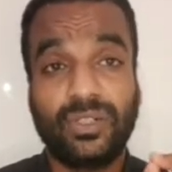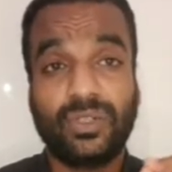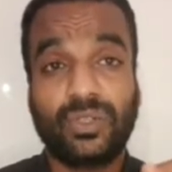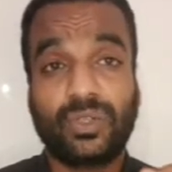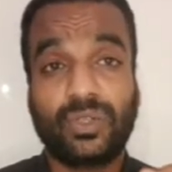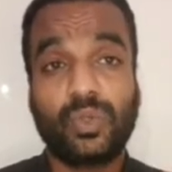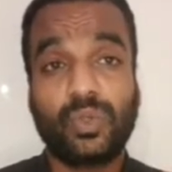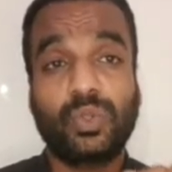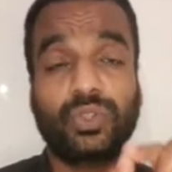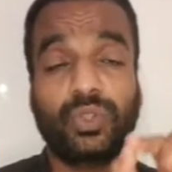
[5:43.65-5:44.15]

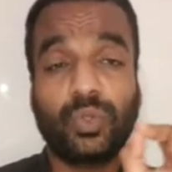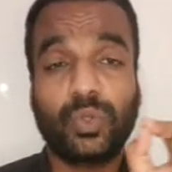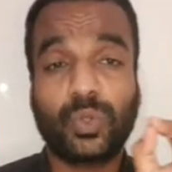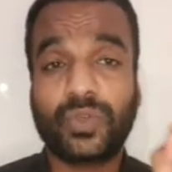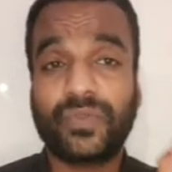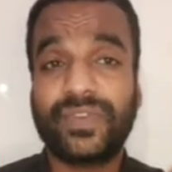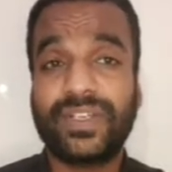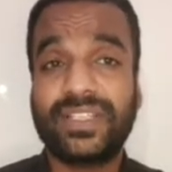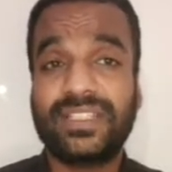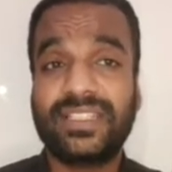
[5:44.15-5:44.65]
ROUTH
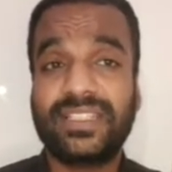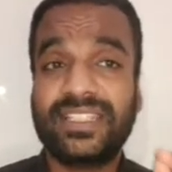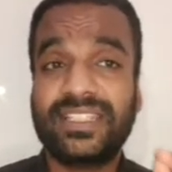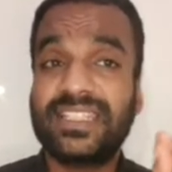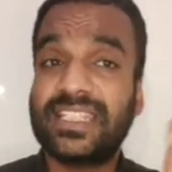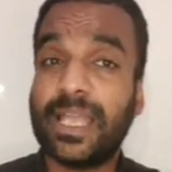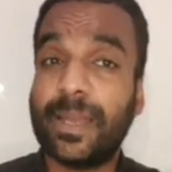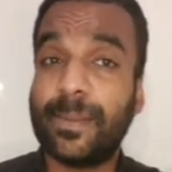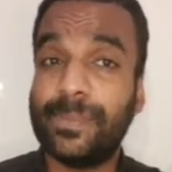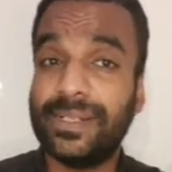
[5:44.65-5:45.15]
HURWITZ
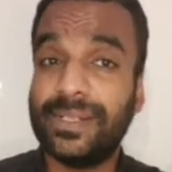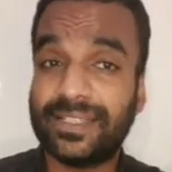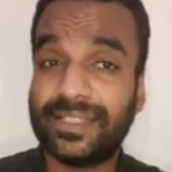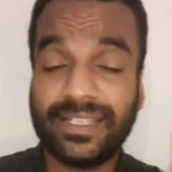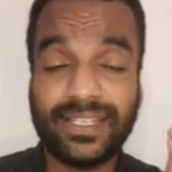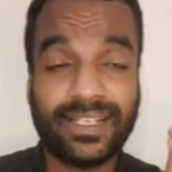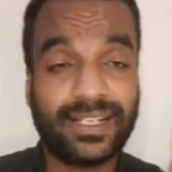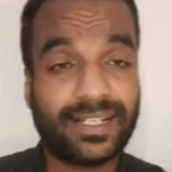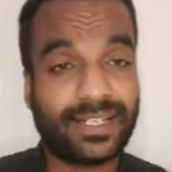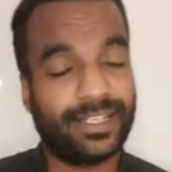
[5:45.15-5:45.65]

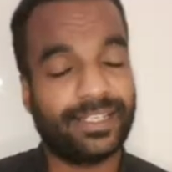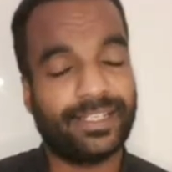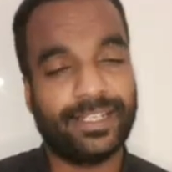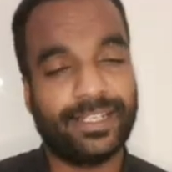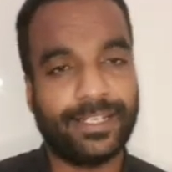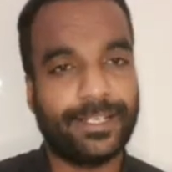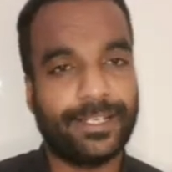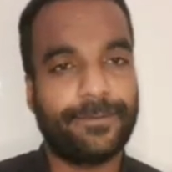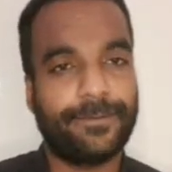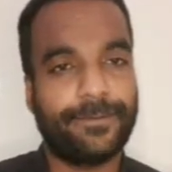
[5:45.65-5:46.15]
stability criteria.